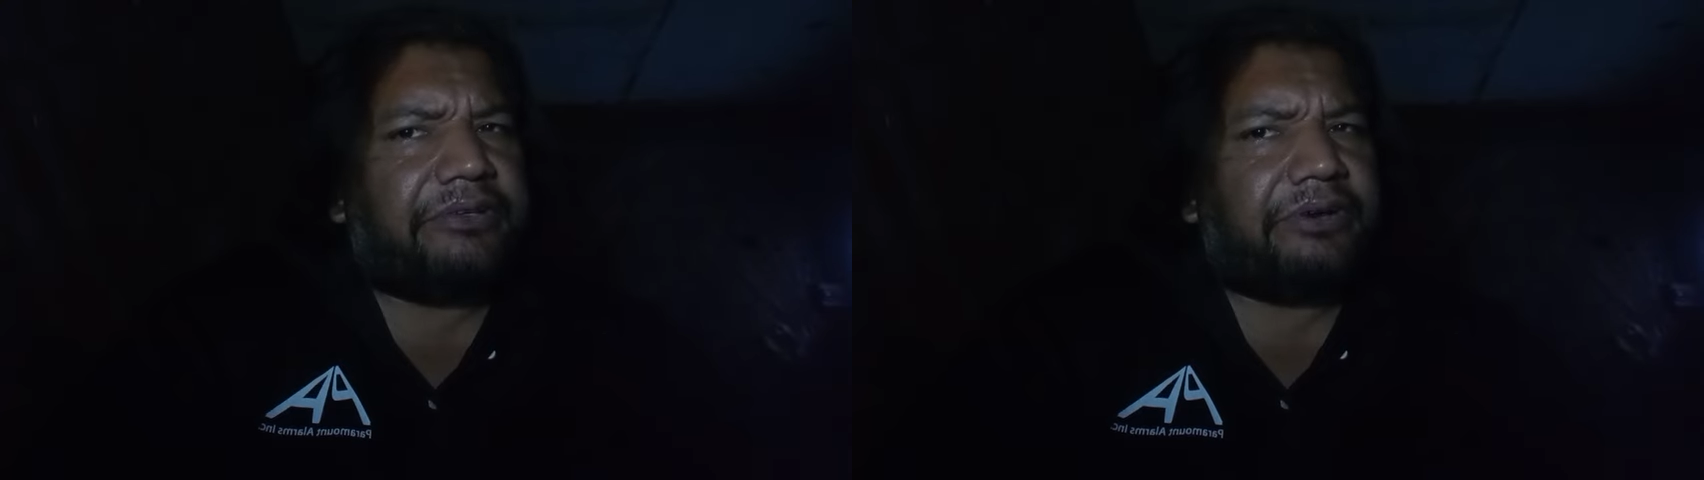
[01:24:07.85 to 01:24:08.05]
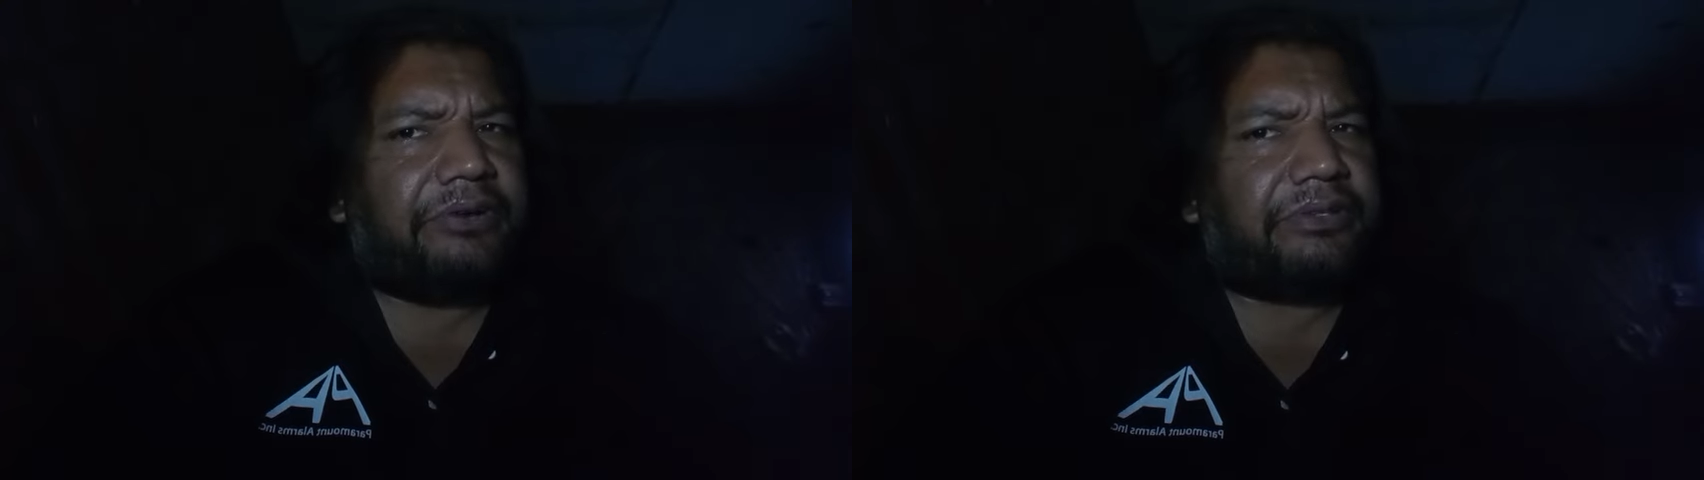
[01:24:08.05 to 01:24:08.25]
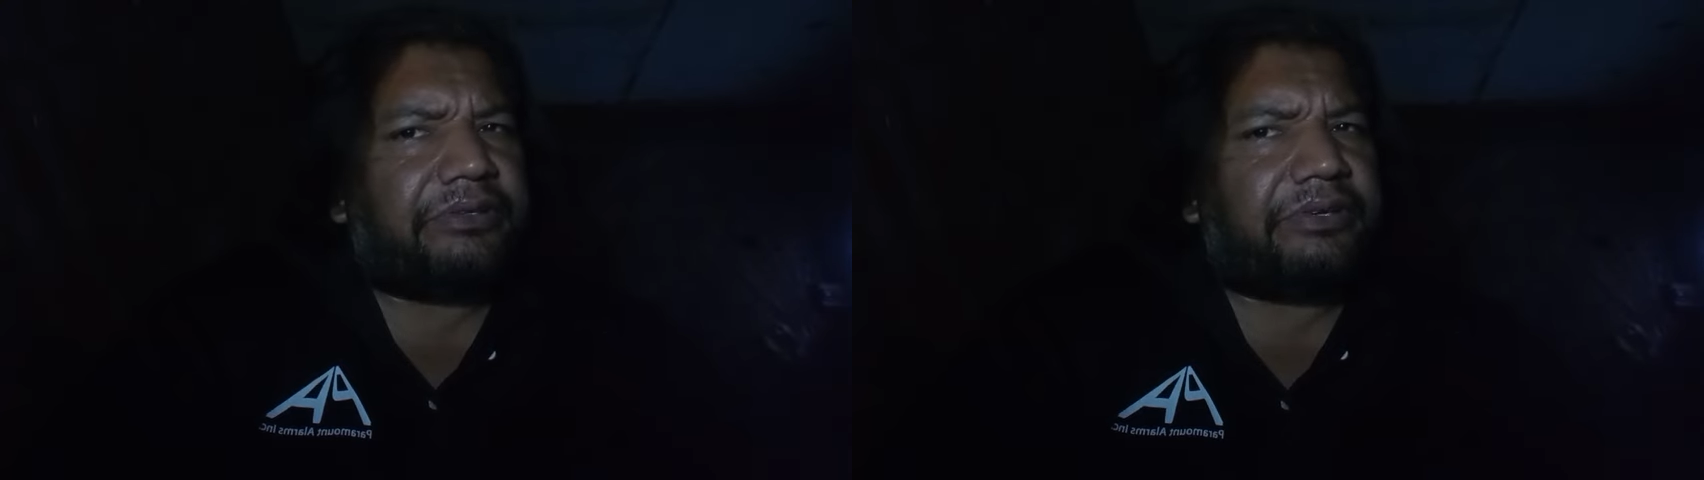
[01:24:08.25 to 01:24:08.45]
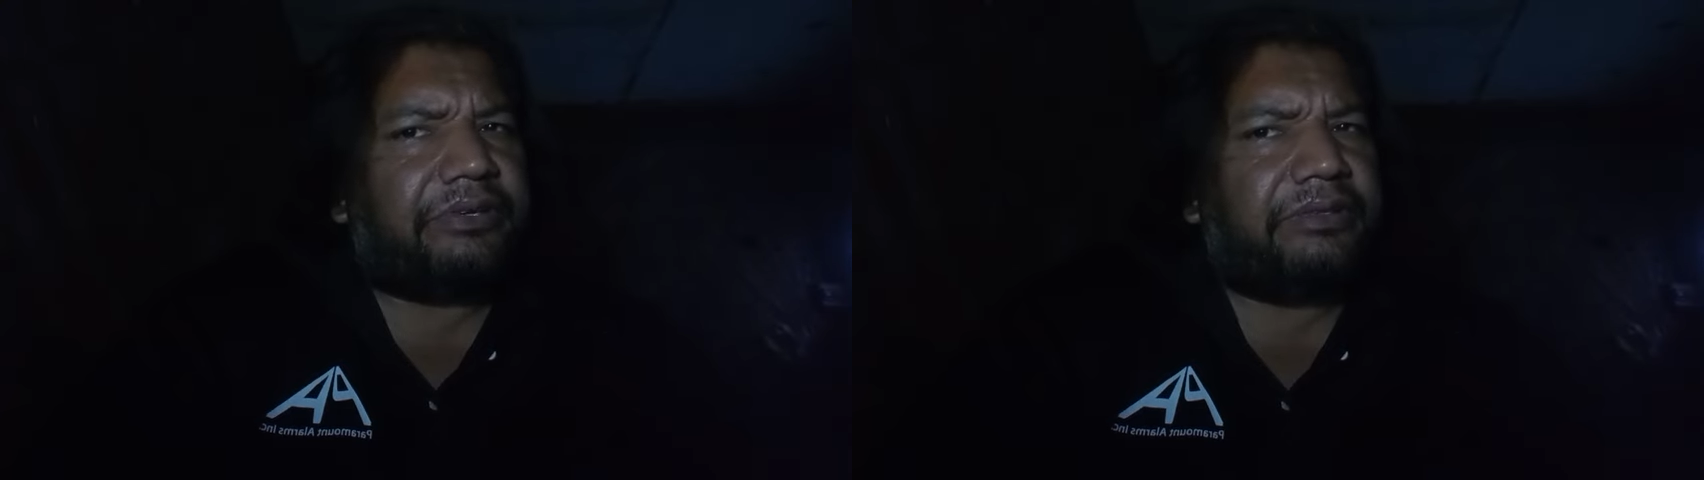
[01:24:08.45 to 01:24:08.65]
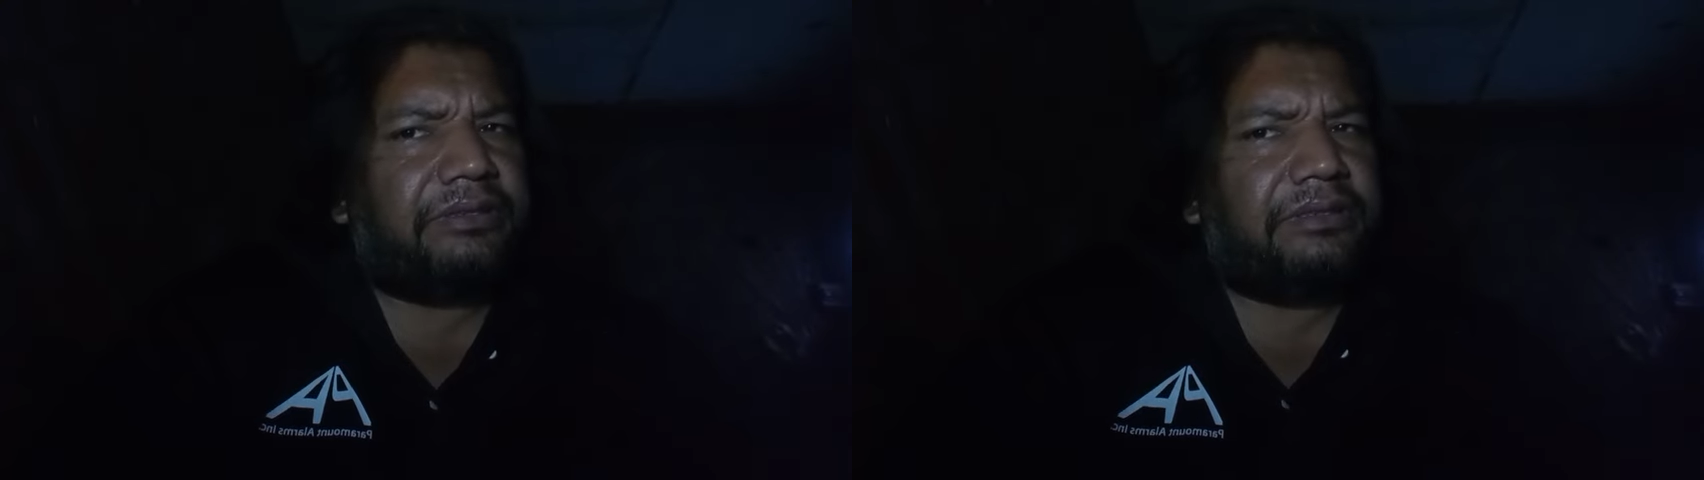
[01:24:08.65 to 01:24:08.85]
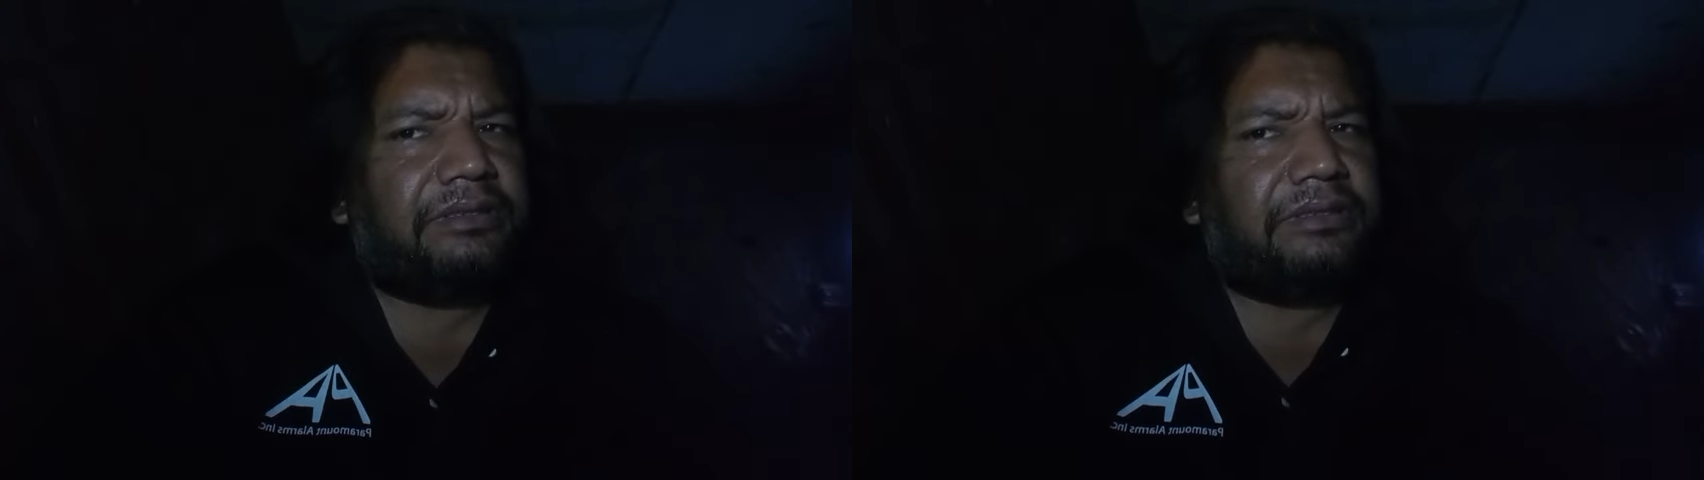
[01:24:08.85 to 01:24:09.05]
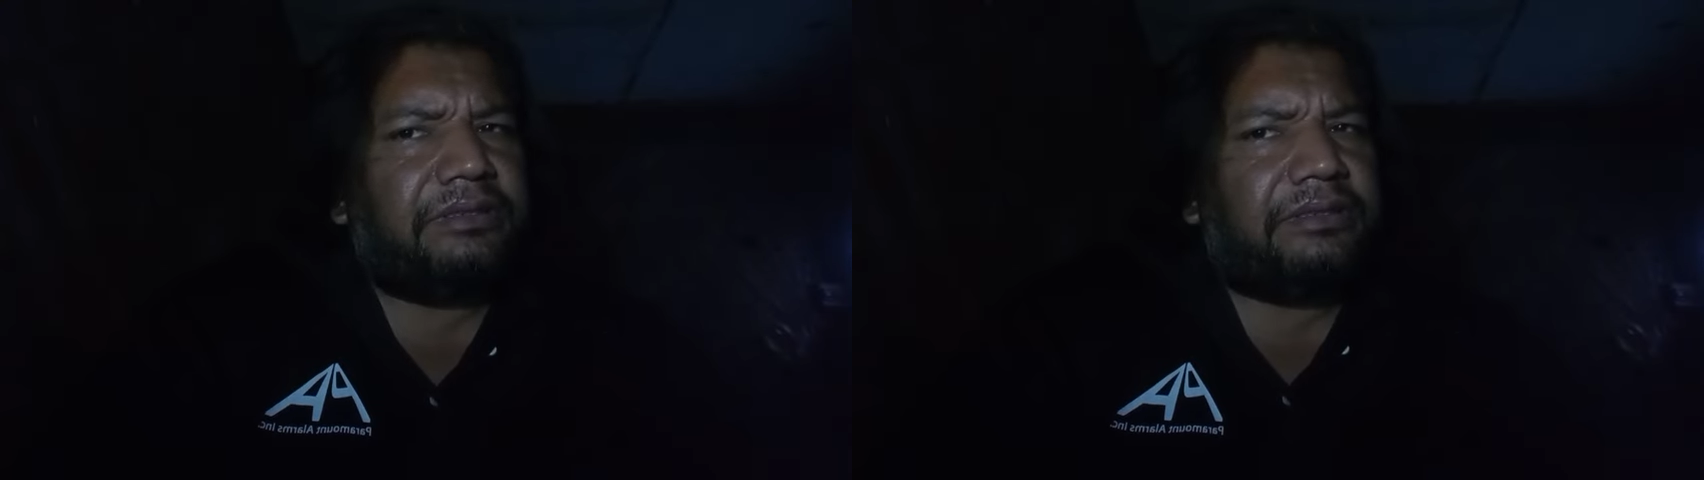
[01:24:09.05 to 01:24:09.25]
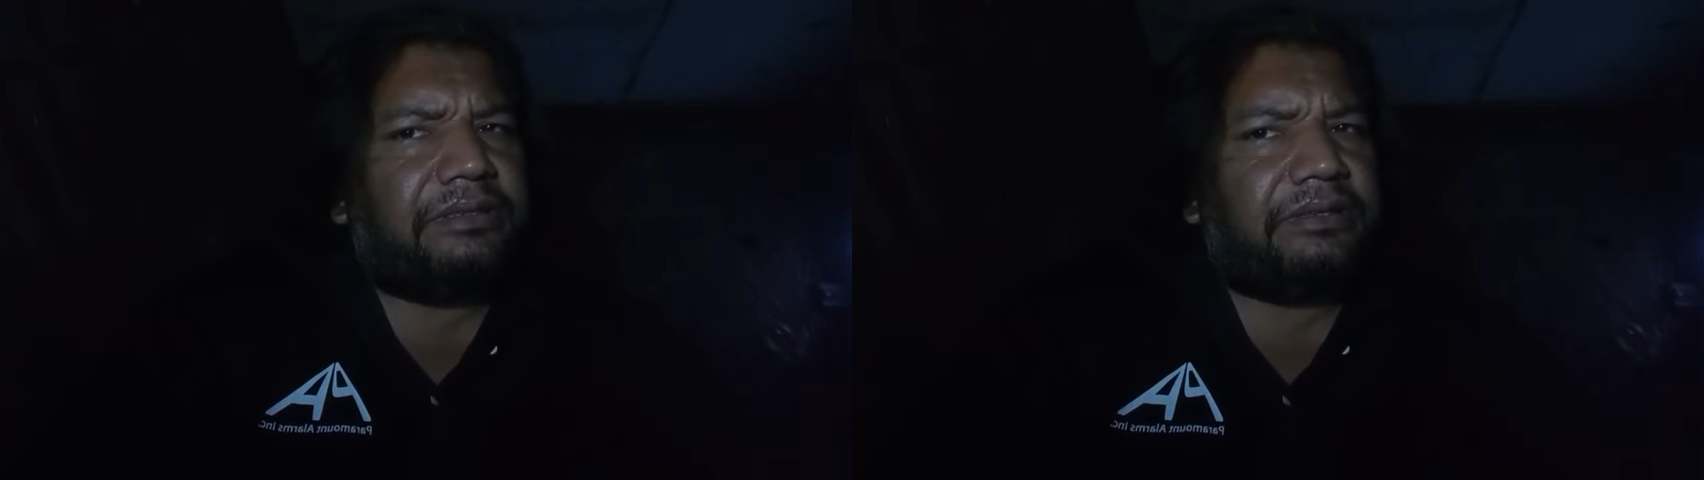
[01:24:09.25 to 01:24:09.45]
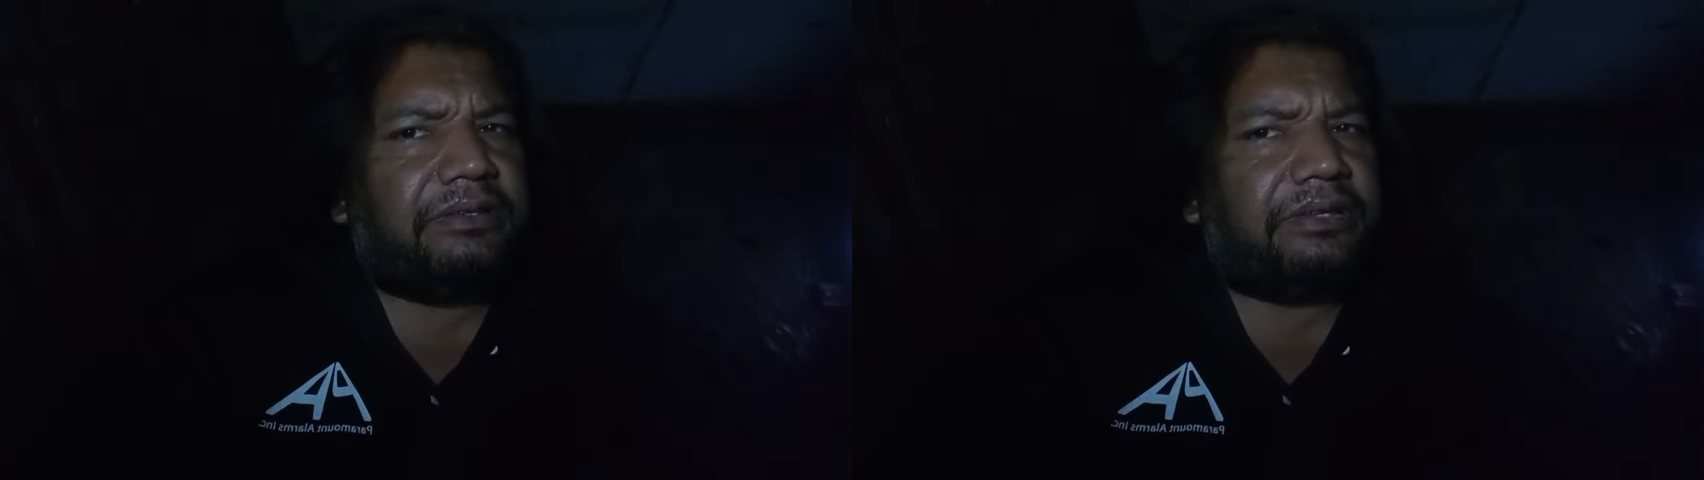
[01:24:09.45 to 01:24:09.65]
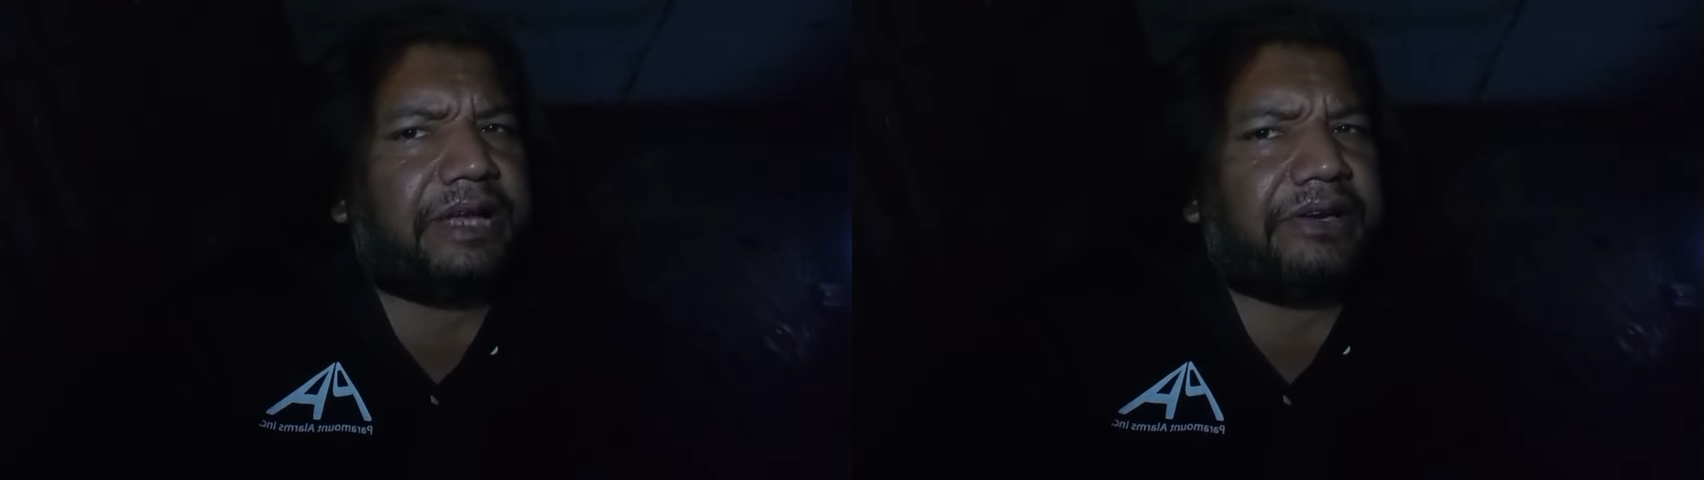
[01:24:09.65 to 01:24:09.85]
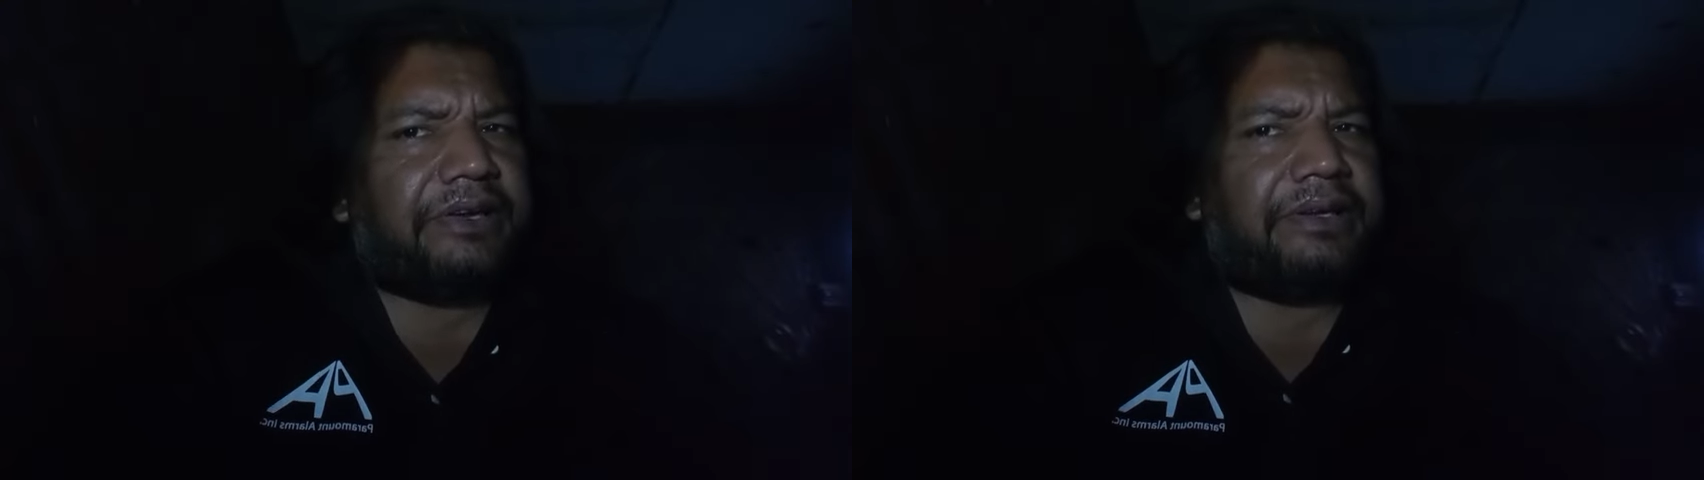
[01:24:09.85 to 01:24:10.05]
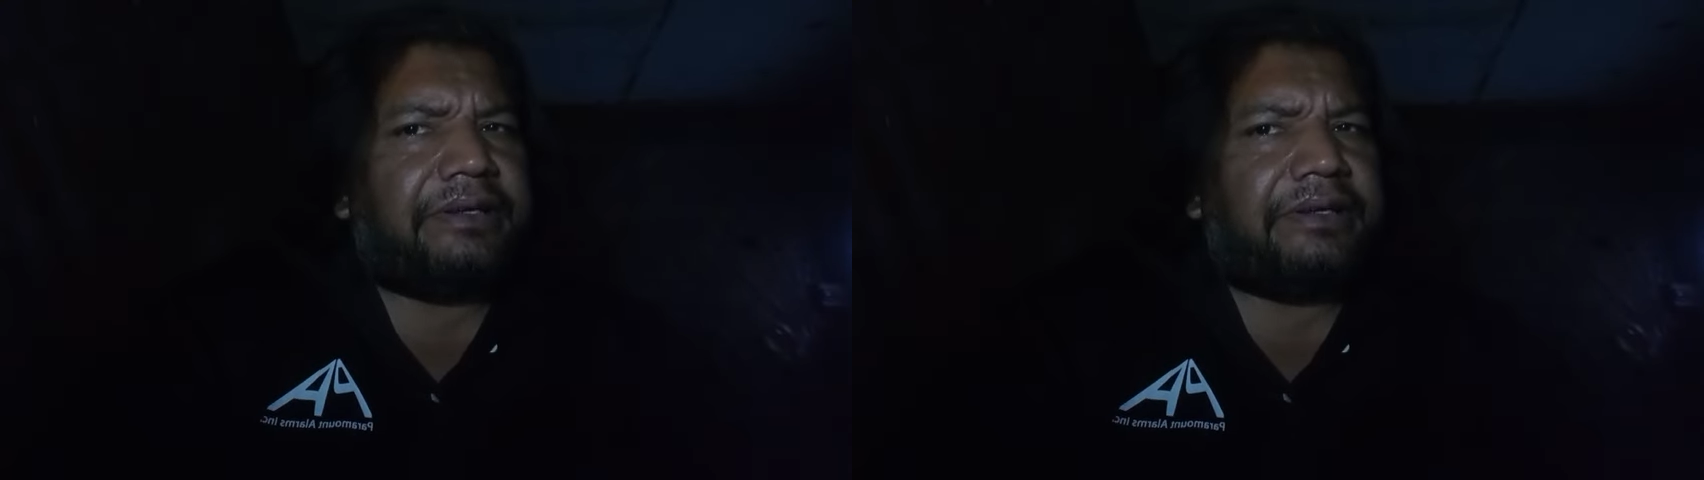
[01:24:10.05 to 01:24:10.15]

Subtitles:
daughter, Clary.